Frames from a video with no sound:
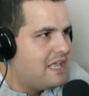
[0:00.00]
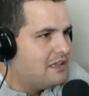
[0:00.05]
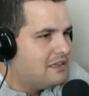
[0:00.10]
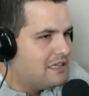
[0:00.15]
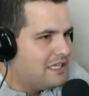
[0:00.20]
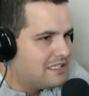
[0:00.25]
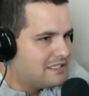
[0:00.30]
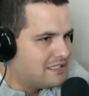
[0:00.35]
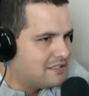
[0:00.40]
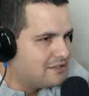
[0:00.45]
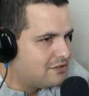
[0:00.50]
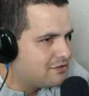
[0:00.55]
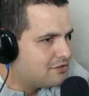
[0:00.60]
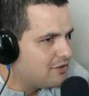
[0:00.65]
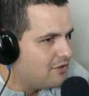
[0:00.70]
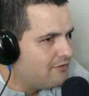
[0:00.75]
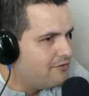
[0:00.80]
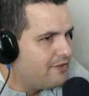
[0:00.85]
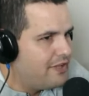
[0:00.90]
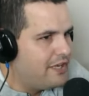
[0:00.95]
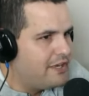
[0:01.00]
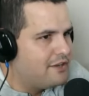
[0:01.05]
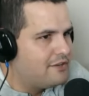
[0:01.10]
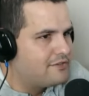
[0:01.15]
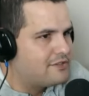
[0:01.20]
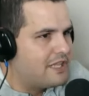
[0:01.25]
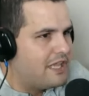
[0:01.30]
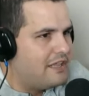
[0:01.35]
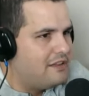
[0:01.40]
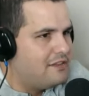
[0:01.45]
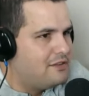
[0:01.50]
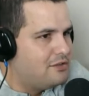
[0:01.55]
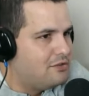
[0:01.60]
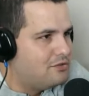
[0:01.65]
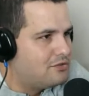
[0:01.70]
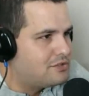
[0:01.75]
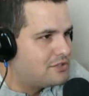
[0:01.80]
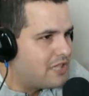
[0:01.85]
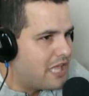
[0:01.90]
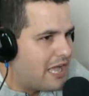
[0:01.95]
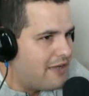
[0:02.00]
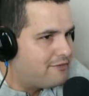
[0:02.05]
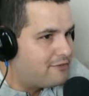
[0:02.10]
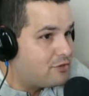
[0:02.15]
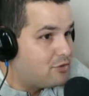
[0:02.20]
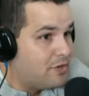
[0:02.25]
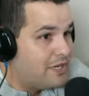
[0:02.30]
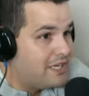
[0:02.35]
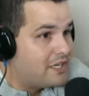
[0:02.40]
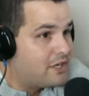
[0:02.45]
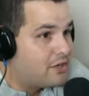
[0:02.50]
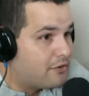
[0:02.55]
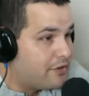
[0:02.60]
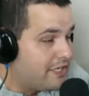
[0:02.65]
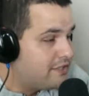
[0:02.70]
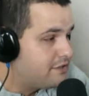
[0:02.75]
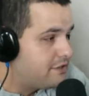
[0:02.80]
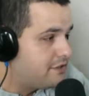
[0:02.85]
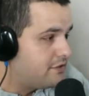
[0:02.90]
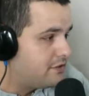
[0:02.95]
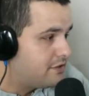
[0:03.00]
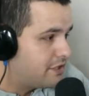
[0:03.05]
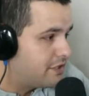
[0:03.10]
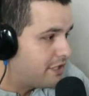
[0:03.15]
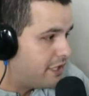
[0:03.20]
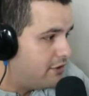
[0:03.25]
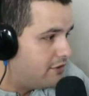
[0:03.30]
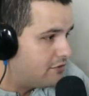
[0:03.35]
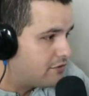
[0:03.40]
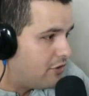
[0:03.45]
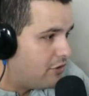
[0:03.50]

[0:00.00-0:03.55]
listen to some videos, and do stuff to increase your skills.